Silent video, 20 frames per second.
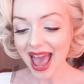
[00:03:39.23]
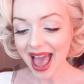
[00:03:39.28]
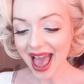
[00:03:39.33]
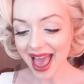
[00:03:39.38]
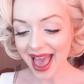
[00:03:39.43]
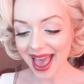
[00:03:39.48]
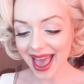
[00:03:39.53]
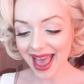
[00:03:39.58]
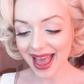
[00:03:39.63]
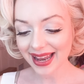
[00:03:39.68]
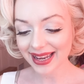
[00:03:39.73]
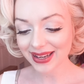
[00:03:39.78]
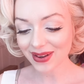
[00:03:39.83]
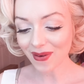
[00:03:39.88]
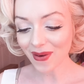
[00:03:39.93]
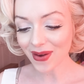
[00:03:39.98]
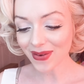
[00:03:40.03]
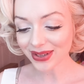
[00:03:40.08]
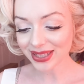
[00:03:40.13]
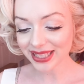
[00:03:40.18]
And
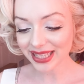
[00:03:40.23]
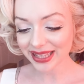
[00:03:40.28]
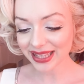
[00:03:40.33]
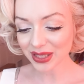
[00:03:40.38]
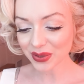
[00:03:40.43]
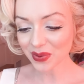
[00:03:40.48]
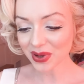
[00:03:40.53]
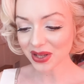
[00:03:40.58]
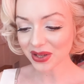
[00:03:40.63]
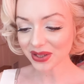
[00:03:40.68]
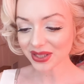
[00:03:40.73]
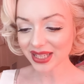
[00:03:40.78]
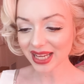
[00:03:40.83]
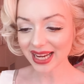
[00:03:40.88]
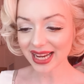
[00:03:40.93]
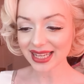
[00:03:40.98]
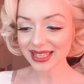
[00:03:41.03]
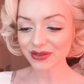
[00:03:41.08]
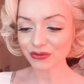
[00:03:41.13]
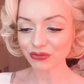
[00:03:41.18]
obviously this one looks
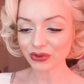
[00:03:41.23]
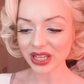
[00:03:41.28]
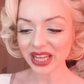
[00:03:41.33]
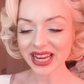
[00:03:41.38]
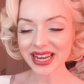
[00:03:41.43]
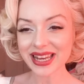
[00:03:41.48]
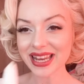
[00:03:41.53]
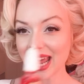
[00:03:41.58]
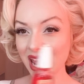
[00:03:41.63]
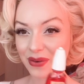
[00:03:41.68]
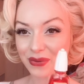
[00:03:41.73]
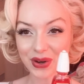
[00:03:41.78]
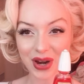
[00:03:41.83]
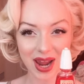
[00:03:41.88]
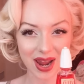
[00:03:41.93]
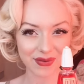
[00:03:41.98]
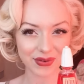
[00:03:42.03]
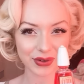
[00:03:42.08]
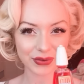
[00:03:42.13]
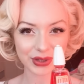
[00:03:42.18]
like it's really never
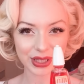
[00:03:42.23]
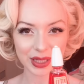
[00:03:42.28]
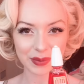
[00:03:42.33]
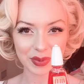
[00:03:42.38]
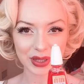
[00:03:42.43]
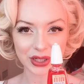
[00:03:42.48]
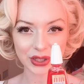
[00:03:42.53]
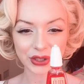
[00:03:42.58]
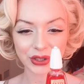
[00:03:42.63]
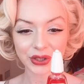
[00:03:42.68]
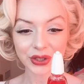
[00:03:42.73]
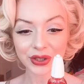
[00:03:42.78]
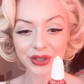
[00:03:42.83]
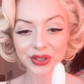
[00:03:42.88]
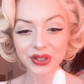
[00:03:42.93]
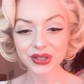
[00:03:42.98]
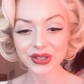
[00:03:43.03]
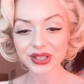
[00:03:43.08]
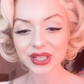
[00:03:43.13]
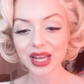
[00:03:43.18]
ever really been
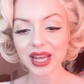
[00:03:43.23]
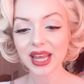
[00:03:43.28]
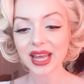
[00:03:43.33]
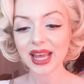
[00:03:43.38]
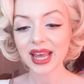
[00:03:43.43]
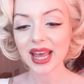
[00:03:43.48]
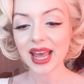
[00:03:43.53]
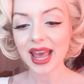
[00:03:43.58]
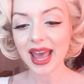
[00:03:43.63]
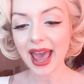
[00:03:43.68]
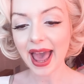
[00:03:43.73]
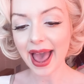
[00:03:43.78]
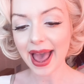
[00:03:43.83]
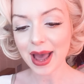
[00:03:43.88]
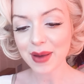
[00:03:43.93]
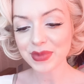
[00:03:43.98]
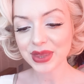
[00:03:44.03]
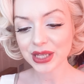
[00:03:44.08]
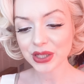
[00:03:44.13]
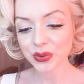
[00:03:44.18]
used.
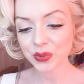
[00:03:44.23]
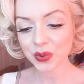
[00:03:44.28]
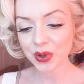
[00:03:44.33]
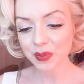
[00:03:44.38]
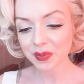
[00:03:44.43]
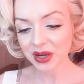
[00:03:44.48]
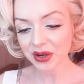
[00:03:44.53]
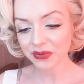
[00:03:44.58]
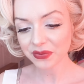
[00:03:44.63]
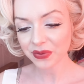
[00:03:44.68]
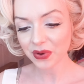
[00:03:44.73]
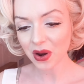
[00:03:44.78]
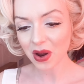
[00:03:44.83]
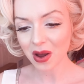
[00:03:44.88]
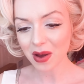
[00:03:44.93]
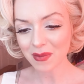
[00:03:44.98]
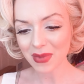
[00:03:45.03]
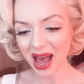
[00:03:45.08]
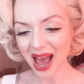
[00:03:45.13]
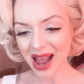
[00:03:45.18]
This would be
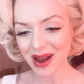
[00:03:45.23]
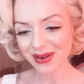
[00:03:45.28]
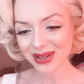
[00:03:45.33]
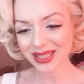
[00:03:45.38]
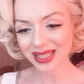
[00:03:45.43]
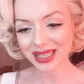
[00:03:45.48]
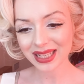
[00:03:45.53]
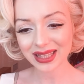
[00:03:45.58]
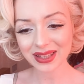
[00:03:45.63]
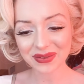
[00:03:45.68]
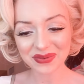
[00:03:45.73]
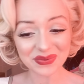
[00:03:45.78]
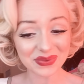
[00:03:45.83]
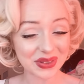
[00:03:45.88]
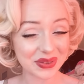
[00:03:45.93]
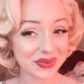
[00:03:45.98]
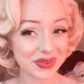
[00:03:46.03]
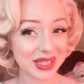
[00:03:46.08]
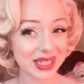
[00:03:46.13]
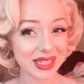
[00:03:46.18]
from, I would say like the
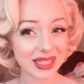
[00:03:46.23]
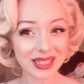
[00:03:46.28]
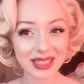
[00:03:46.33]
50s,